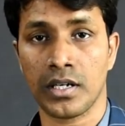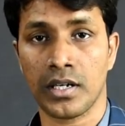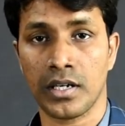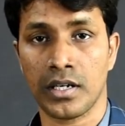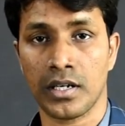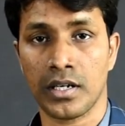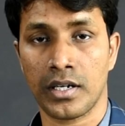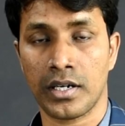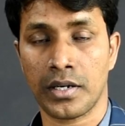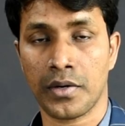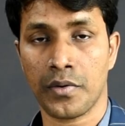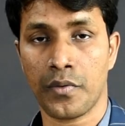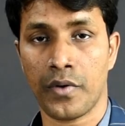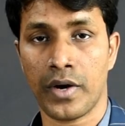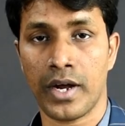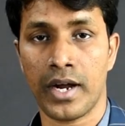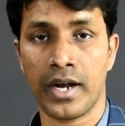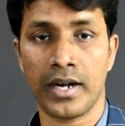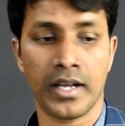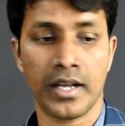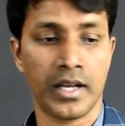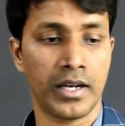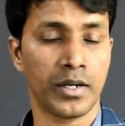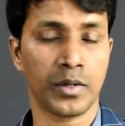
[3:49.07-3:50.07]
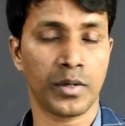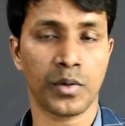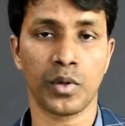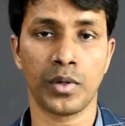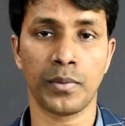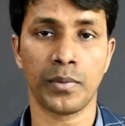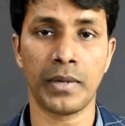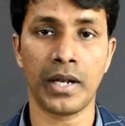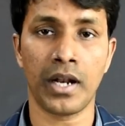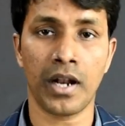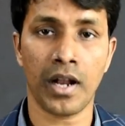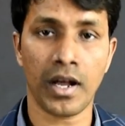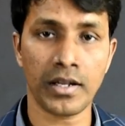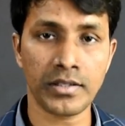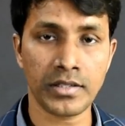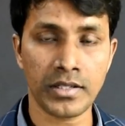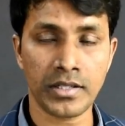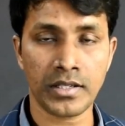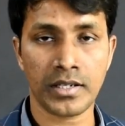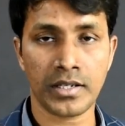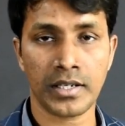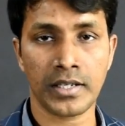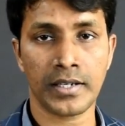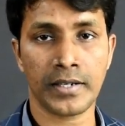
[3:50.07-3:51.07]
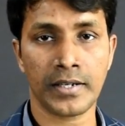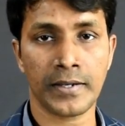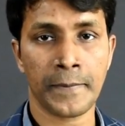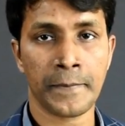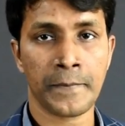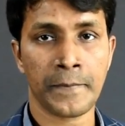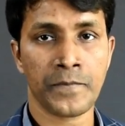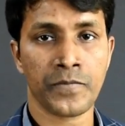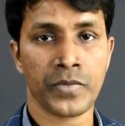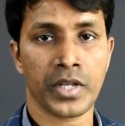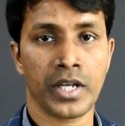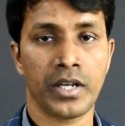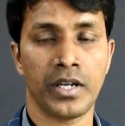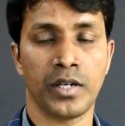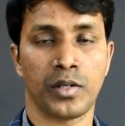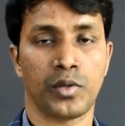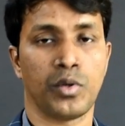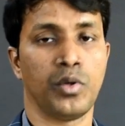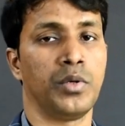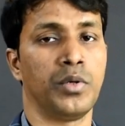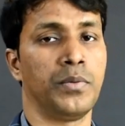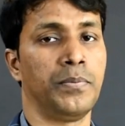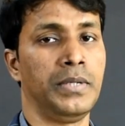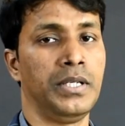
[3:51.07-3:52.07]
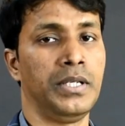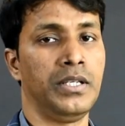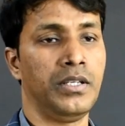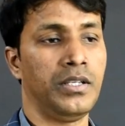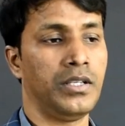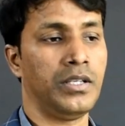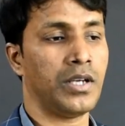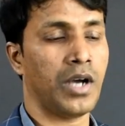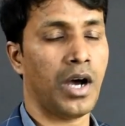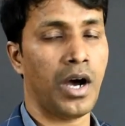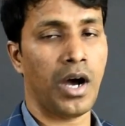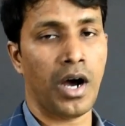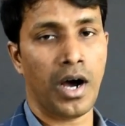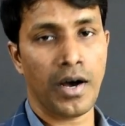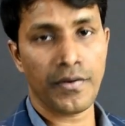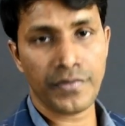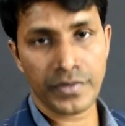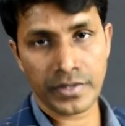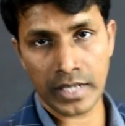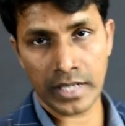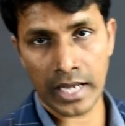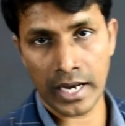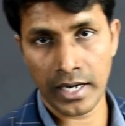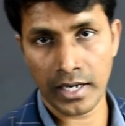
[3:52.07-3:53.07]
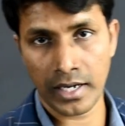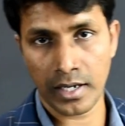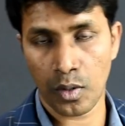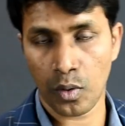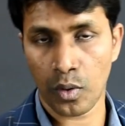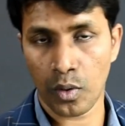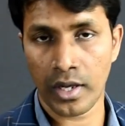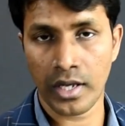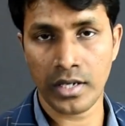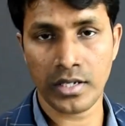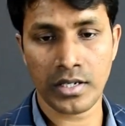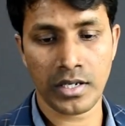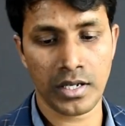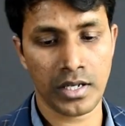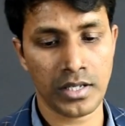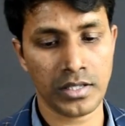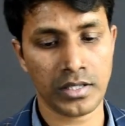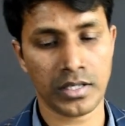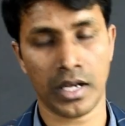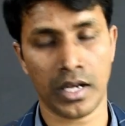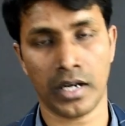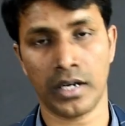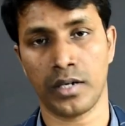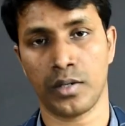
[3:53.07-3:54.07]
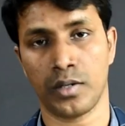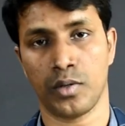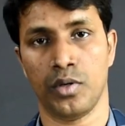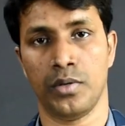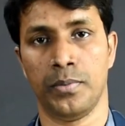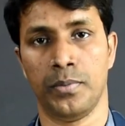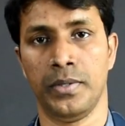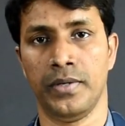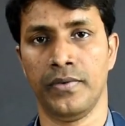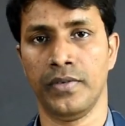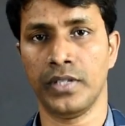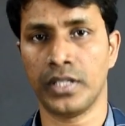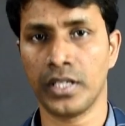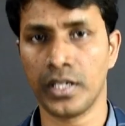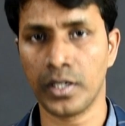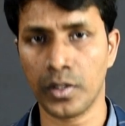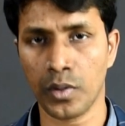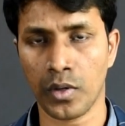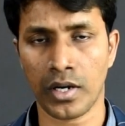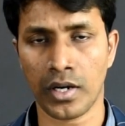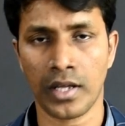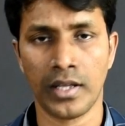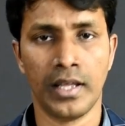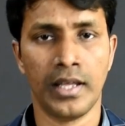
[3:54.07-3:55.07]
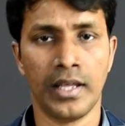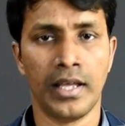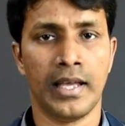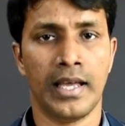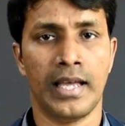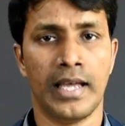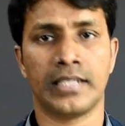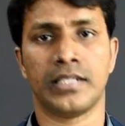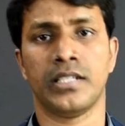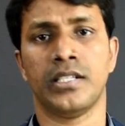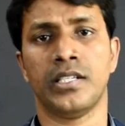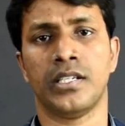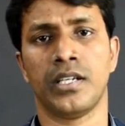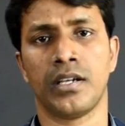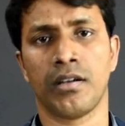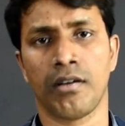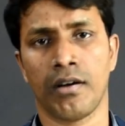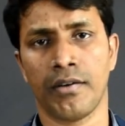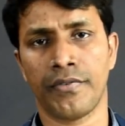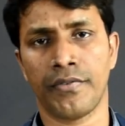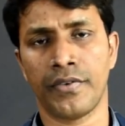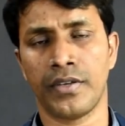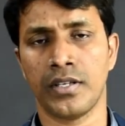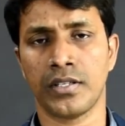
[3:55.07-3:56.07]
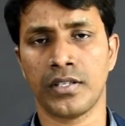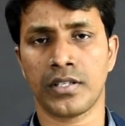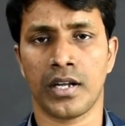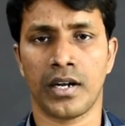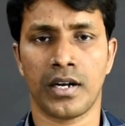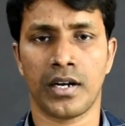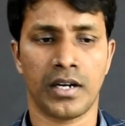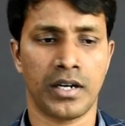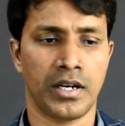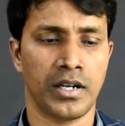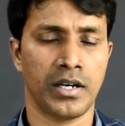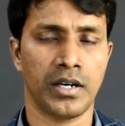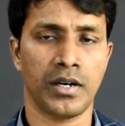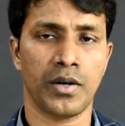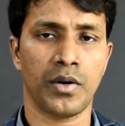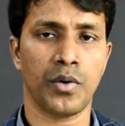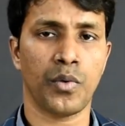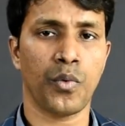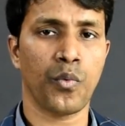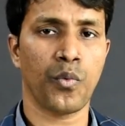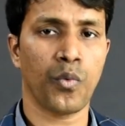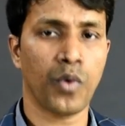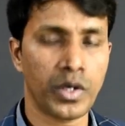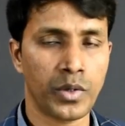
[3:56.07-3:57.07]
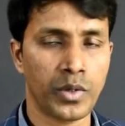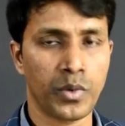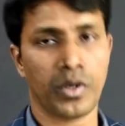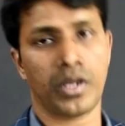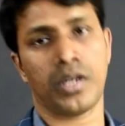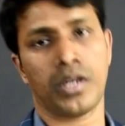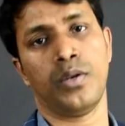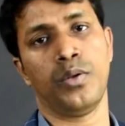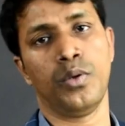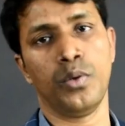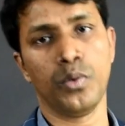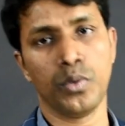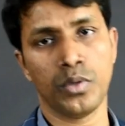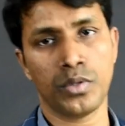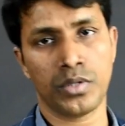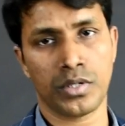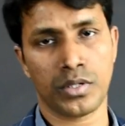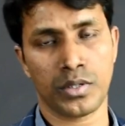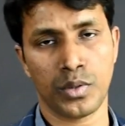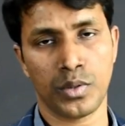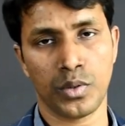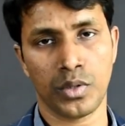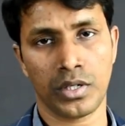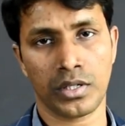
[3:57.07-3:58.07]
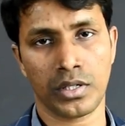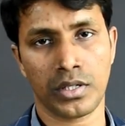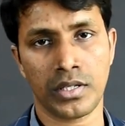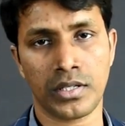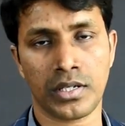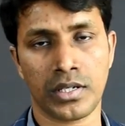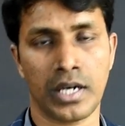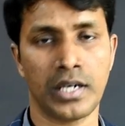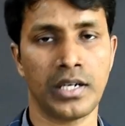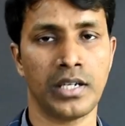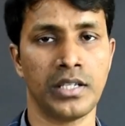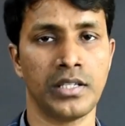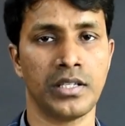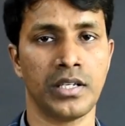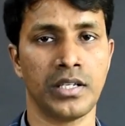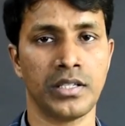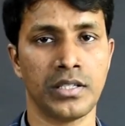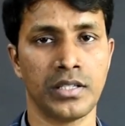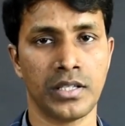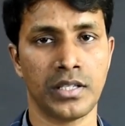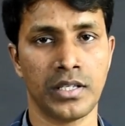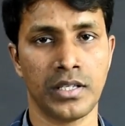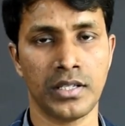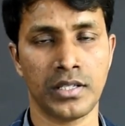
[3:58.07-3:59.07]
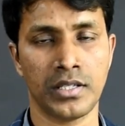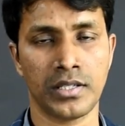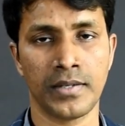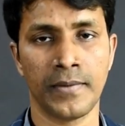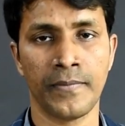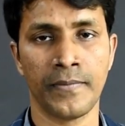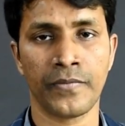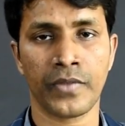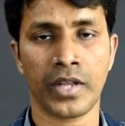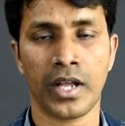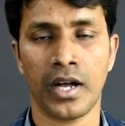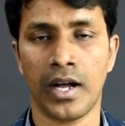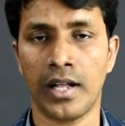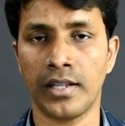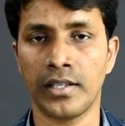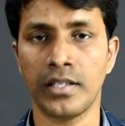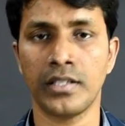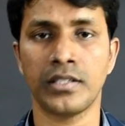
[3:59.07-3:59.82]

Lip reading: required, or it could be logistic, it could be off-site locations, or it could be within your existing office and what you can use during these contingencies. All these